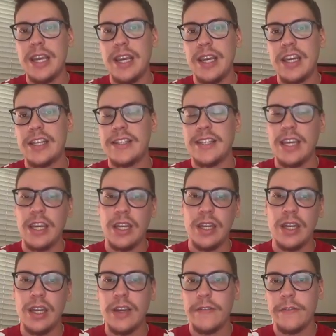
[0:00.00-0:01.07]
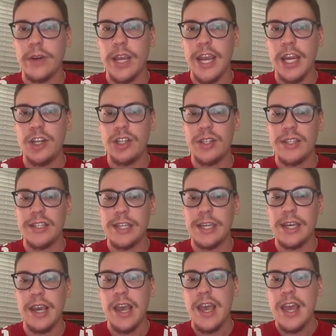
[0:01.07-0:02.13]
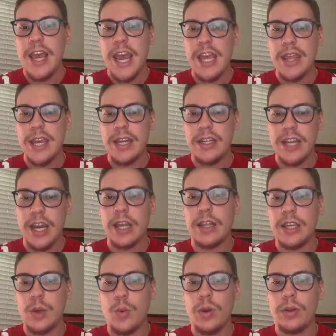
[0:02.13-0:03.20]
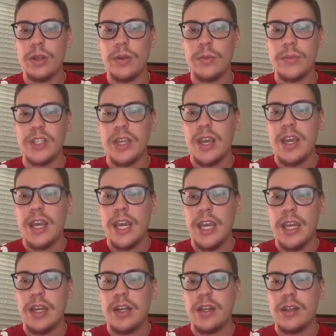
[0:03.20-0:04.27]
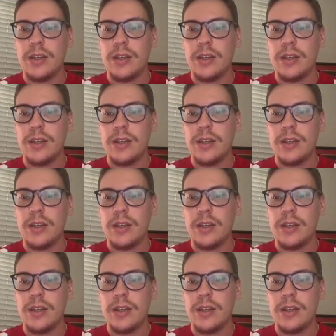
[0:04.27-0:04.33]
Higgins in free agency and then Tyleik Williams in